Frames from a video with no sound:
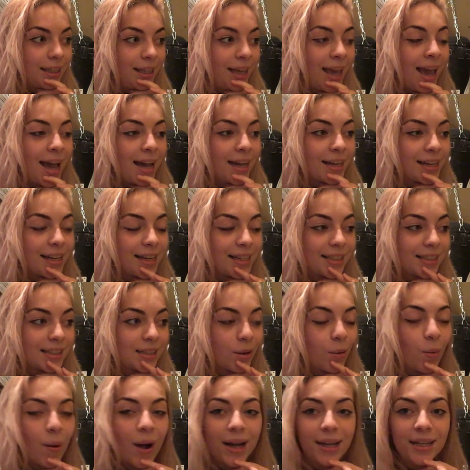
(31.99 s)
yeah, it's
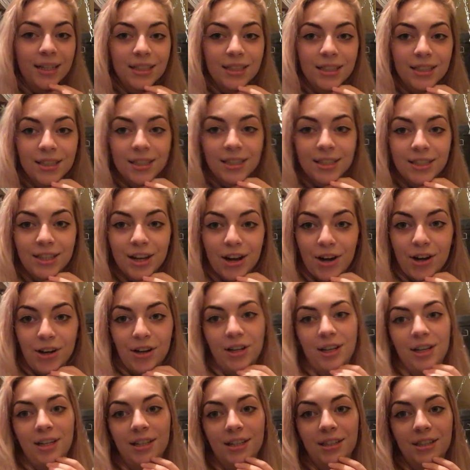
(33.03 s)
quite
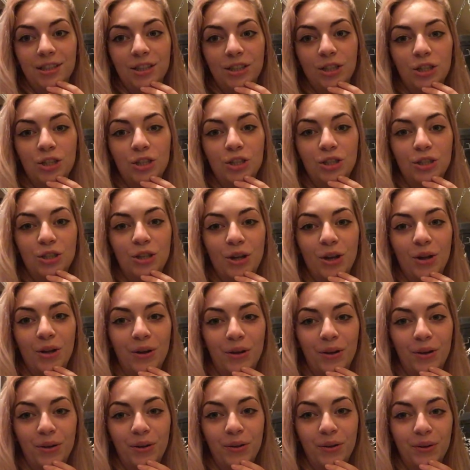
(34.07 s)
dark,
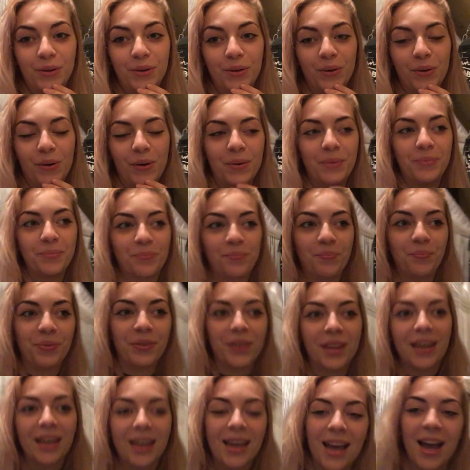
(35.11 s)
so
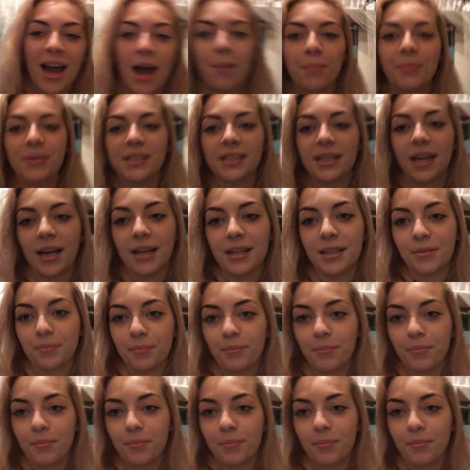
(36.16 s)
I'm a bit scared.